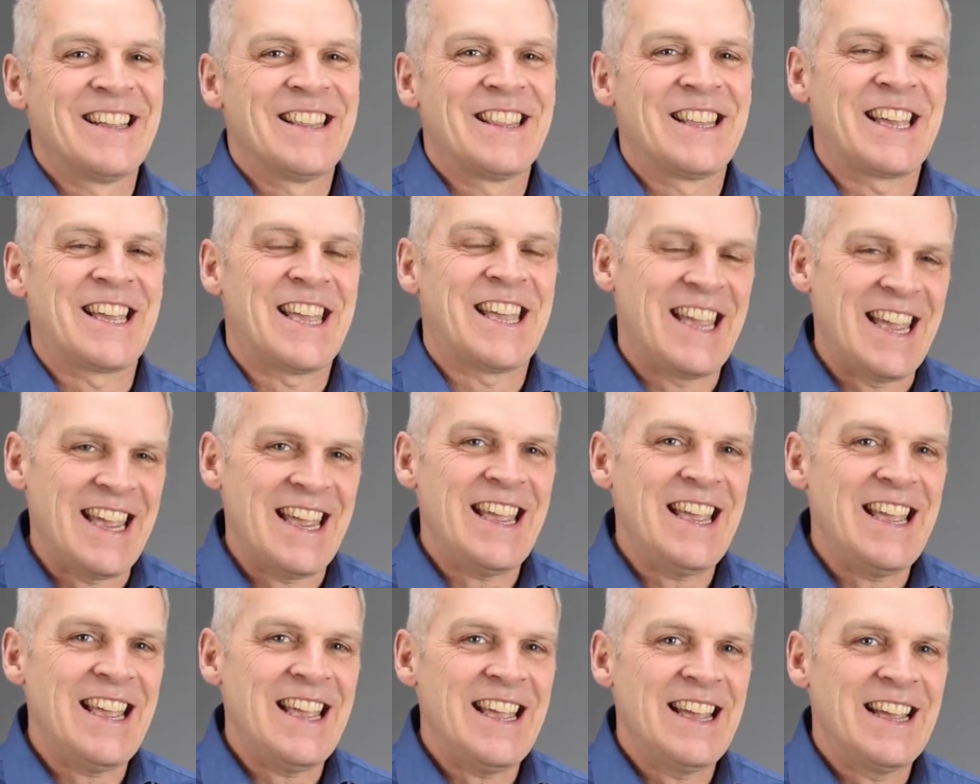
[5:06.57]
The
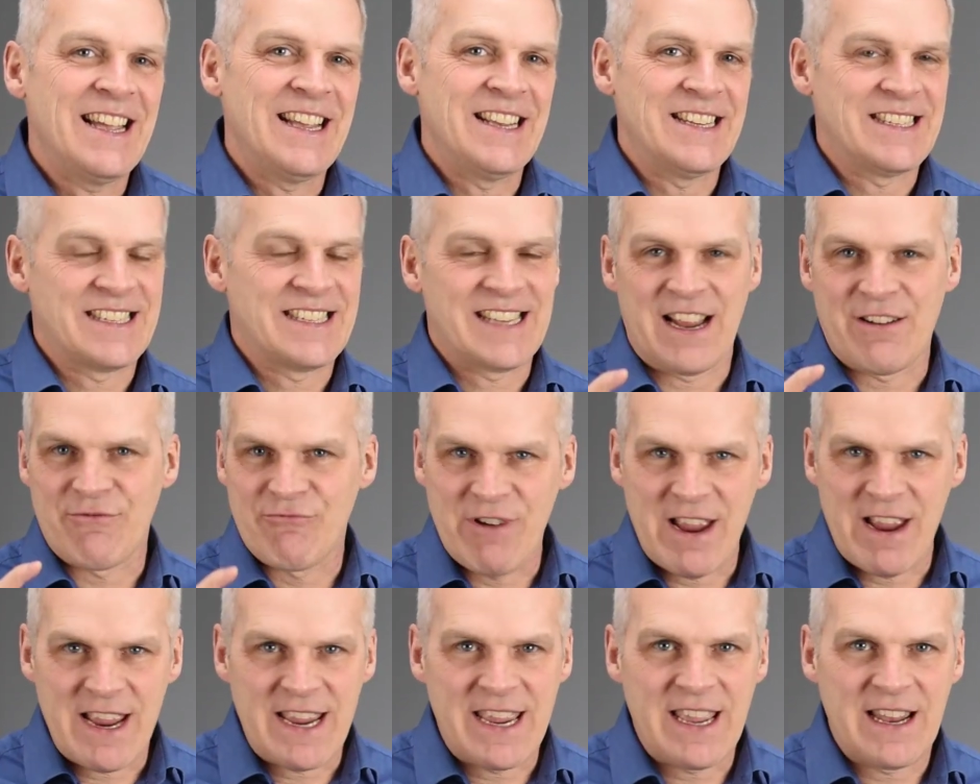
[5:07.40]
key is that
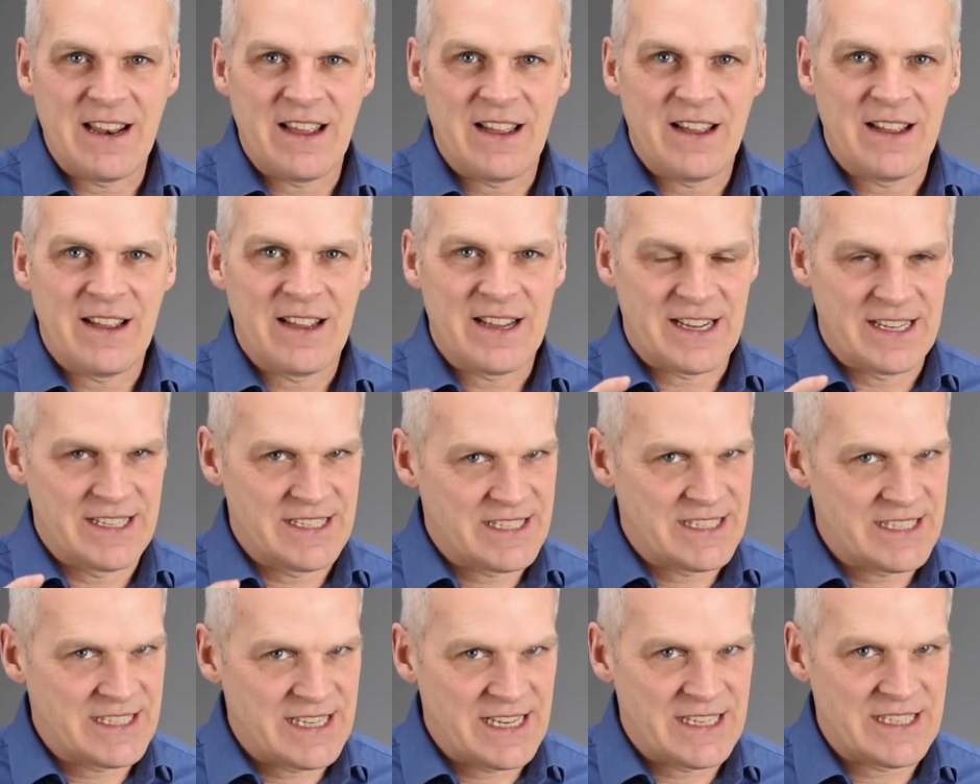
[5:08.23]
regular,
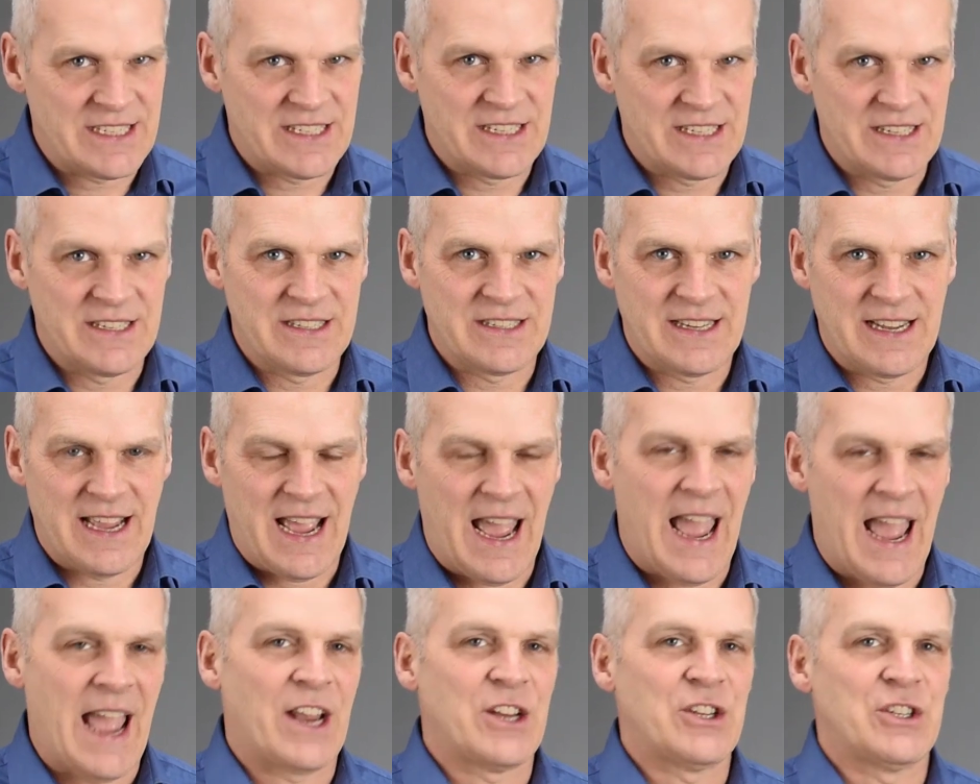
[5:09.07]
consistent
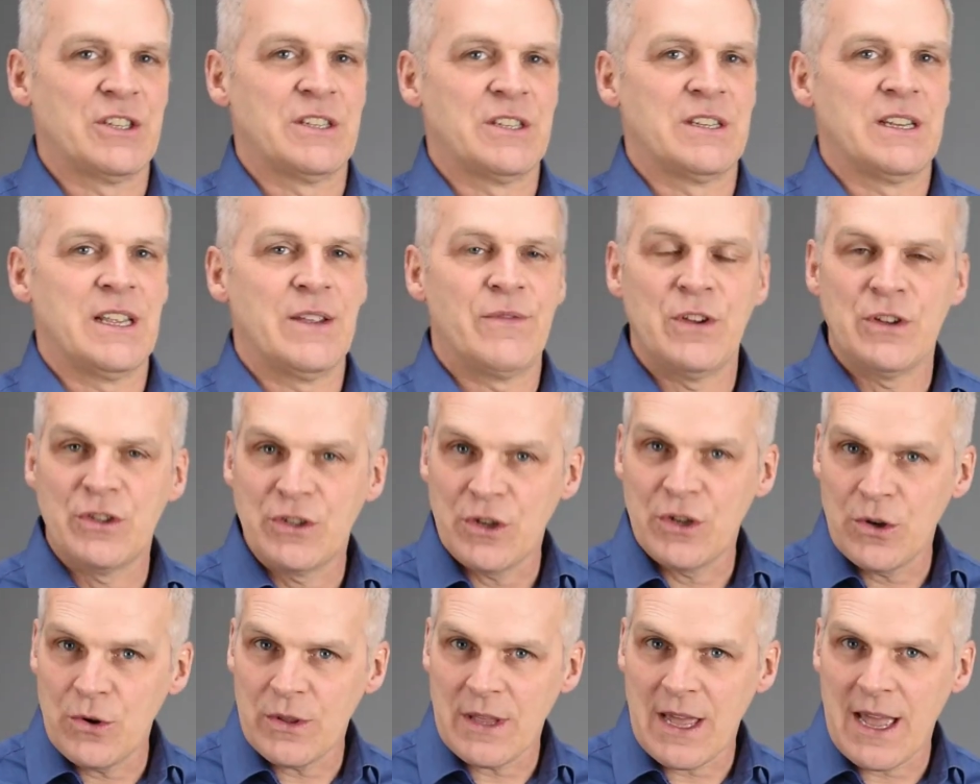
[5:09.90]
action. If you
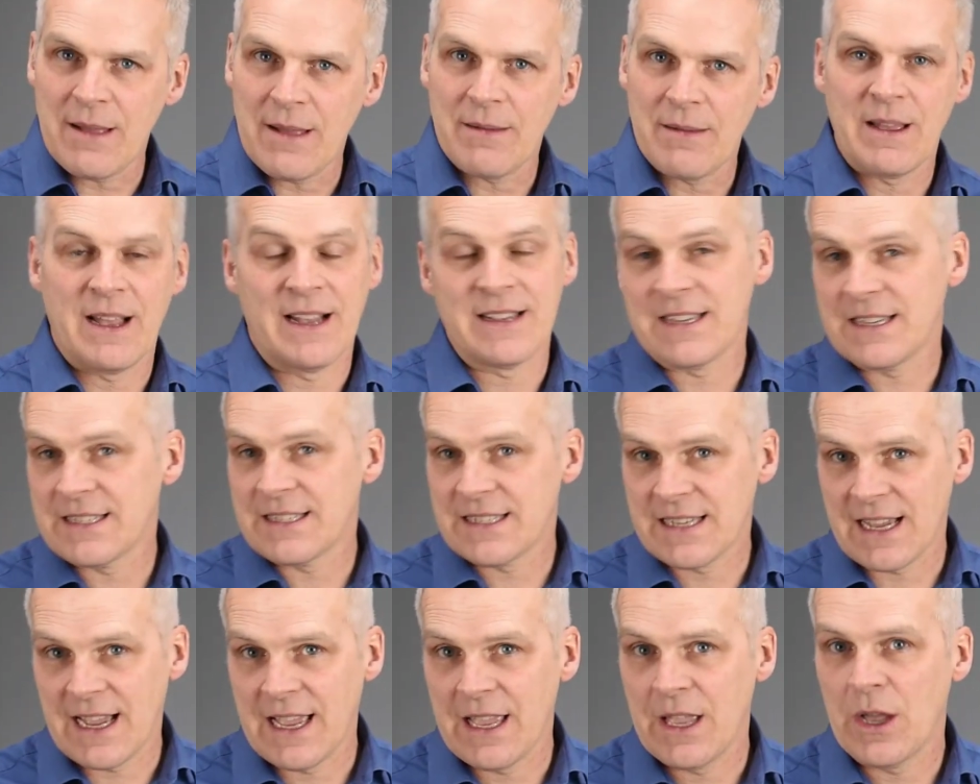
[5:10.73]
do that, as I
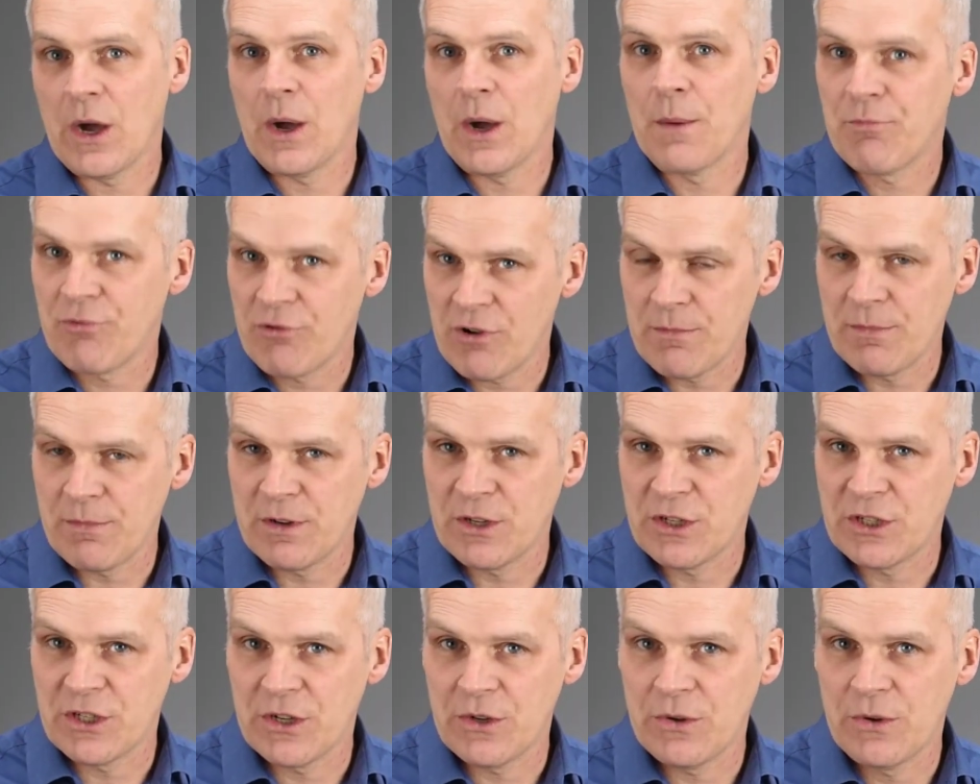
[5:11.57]
say, I
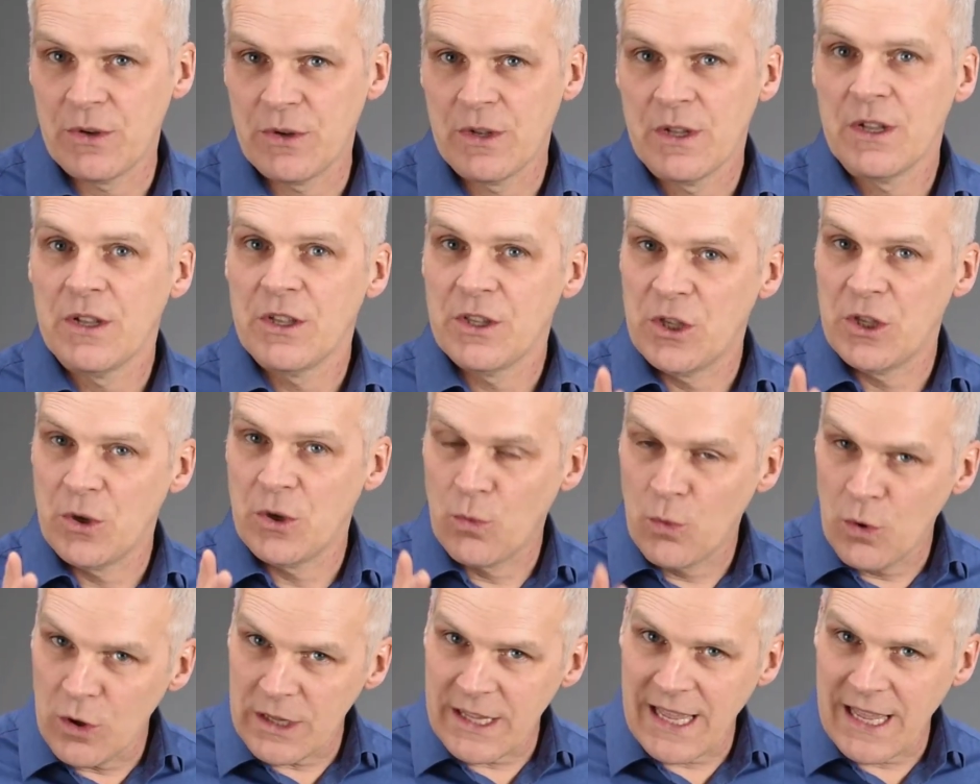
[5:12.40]
promise you, you
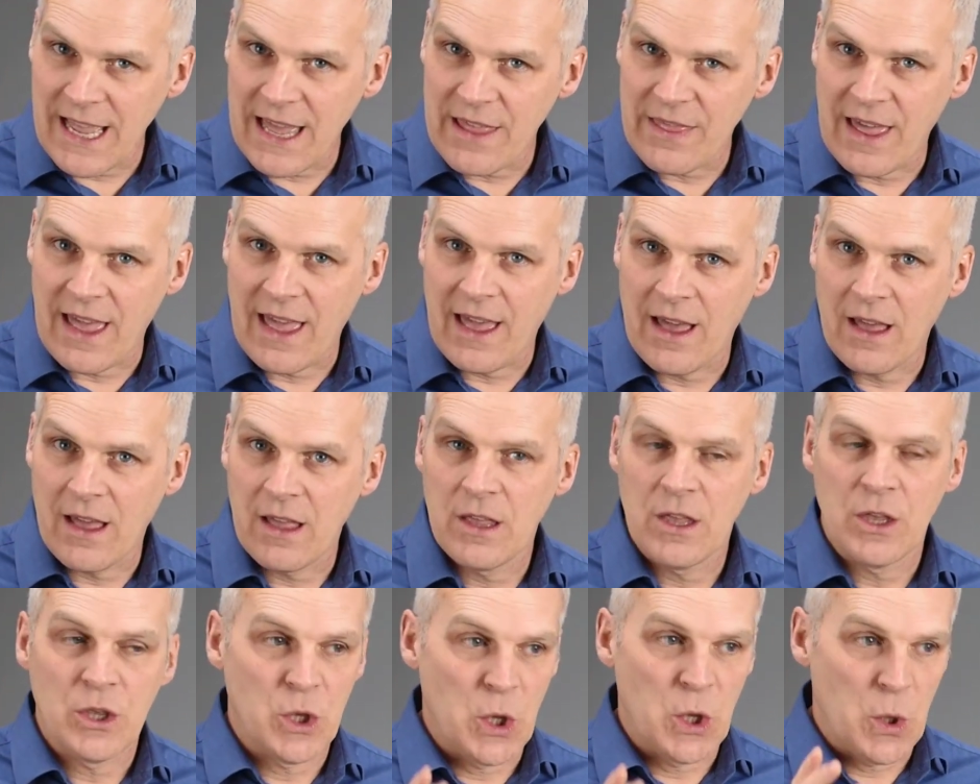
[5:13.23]
will get there.
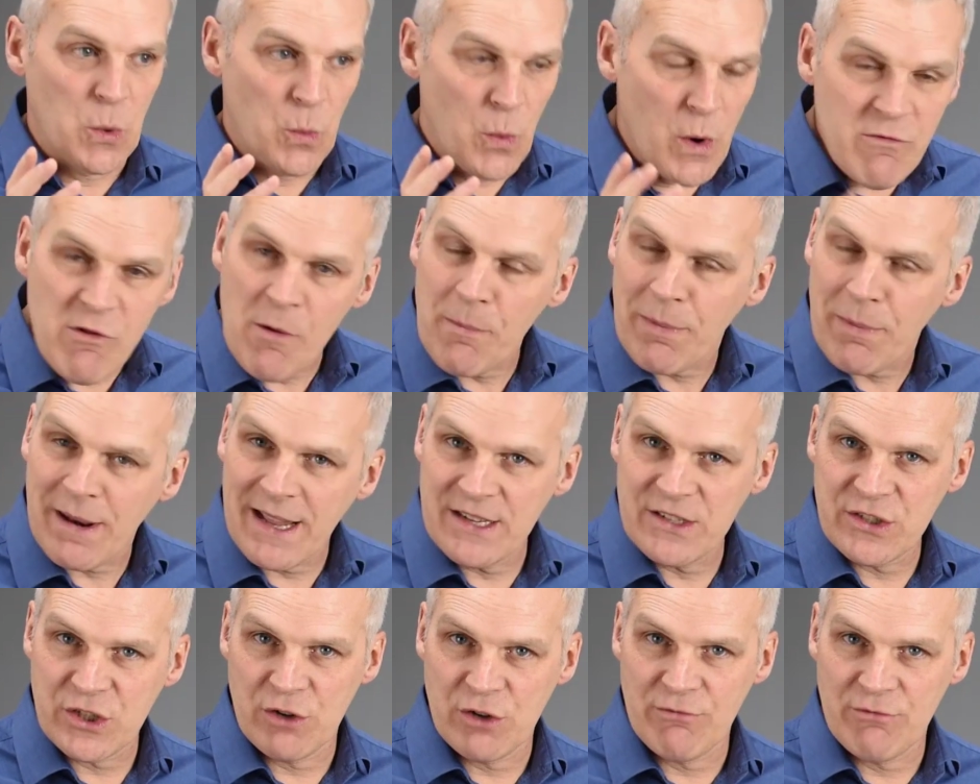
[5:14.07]
You will
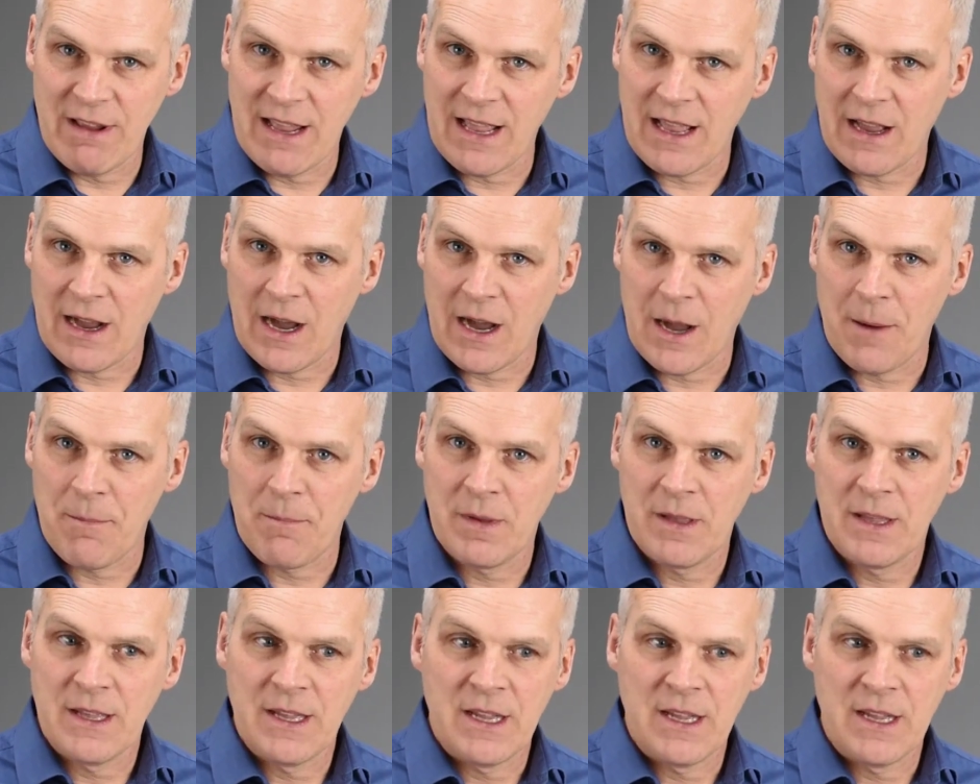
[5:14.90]
replace your income.